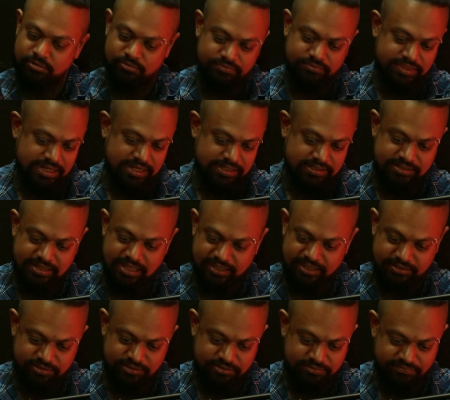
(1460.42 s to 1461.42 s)
that yeah. like
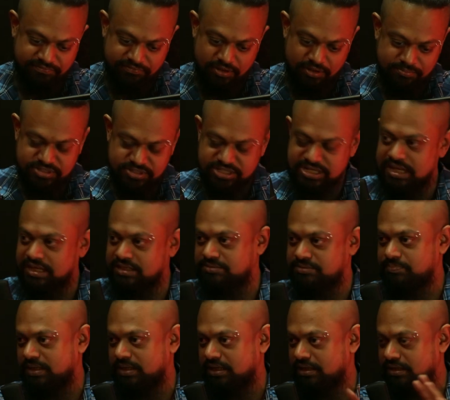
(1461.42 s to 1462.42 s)
from
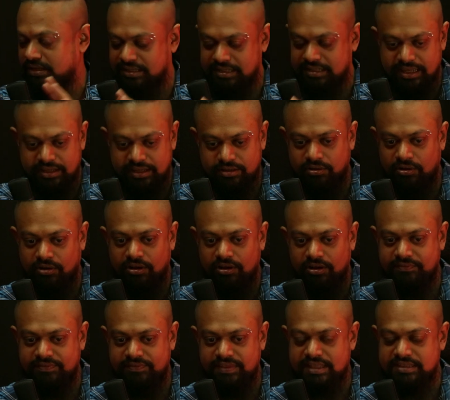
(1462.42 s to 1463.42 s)
Shakespeare and like all
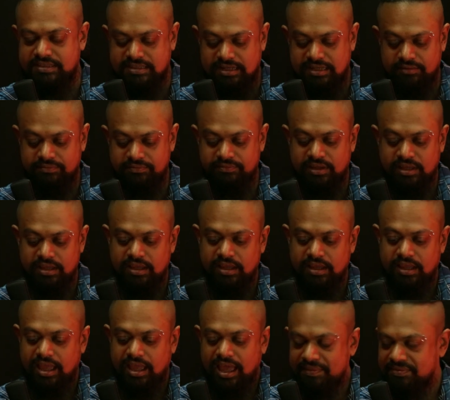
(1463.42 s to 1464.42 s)
of that stuff.
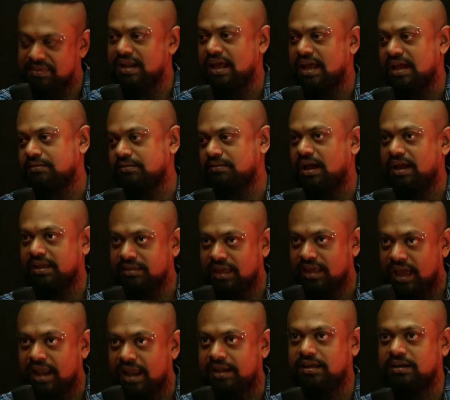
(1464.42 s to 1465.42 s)
And then I I
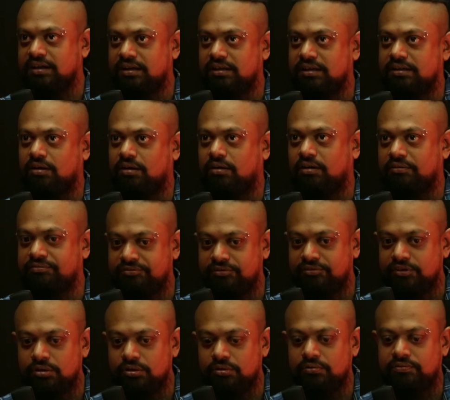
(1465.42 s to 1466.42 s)
had heard of
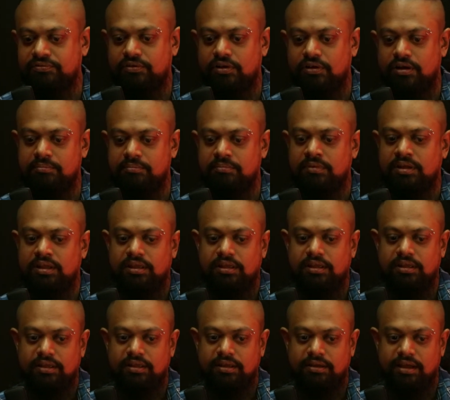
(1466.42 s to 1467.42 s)
you from,
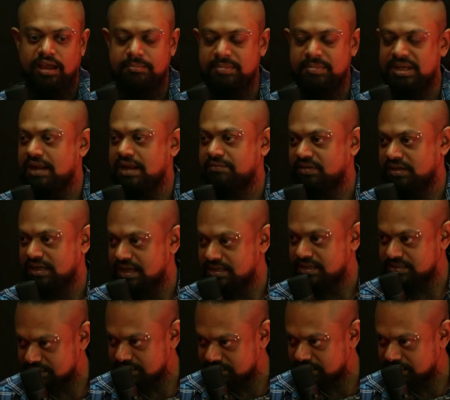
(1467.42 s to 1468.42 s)
I mean,
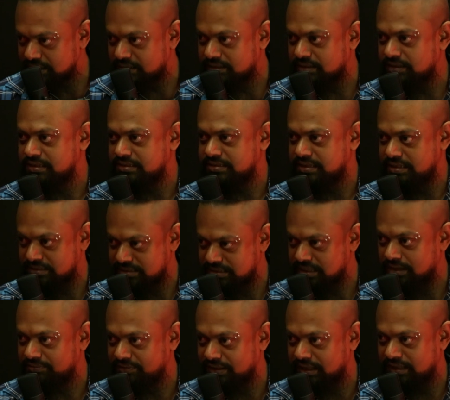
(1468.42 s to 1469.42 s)
advertising circles and
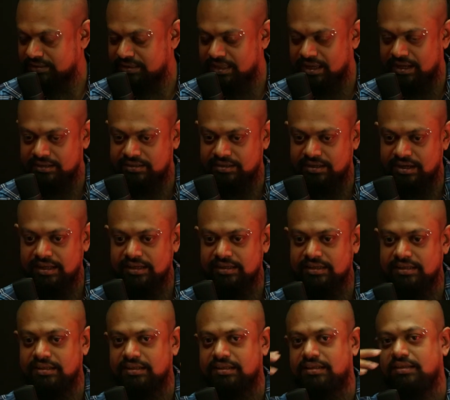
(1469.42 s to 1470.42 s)
stuff like that,
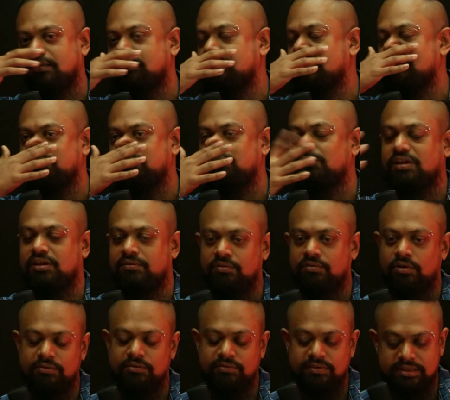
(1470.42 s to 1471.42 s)
right? That you were
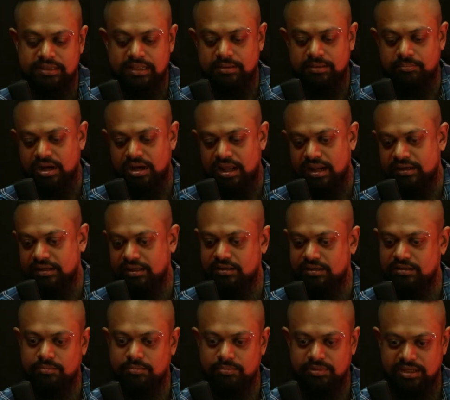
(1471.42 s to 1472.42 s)
involved with like branding and
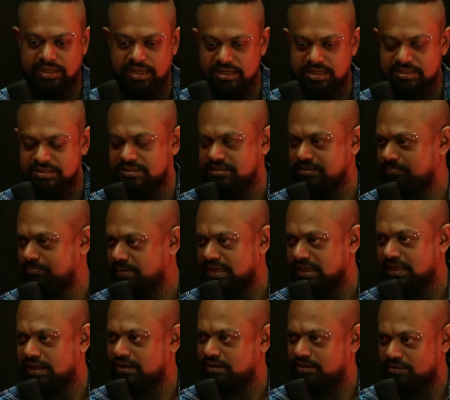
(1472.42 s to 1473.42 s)
communications and
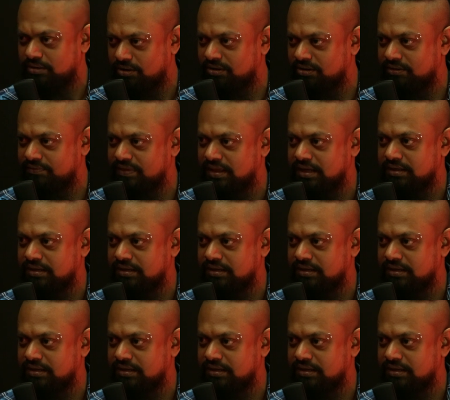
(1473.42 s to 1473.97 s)
PR and all of that.